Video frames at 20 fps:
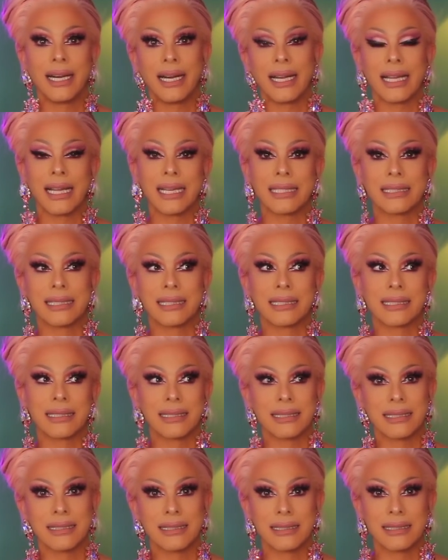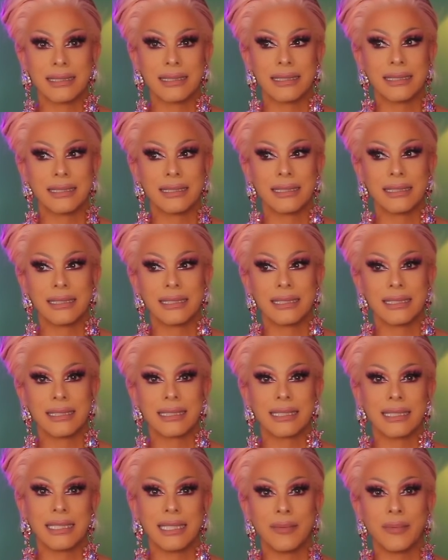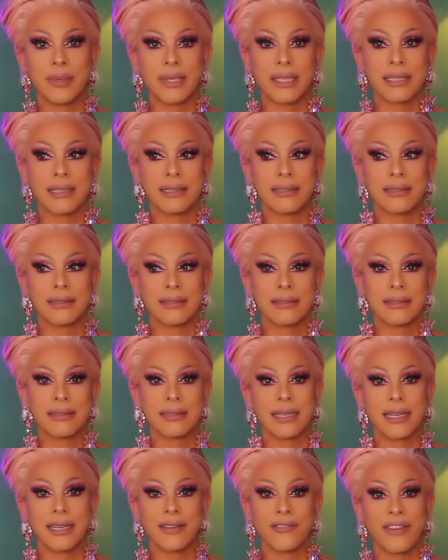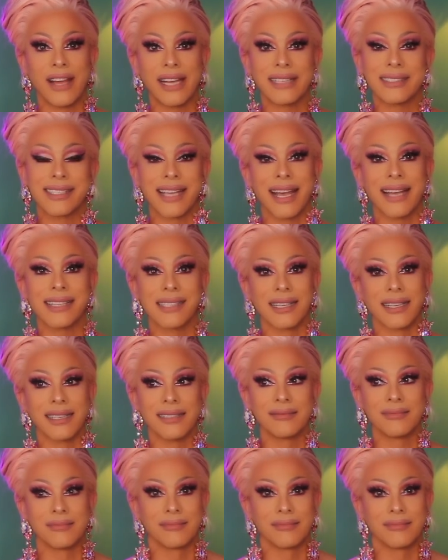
I like just sleeping and getting fat and sassy.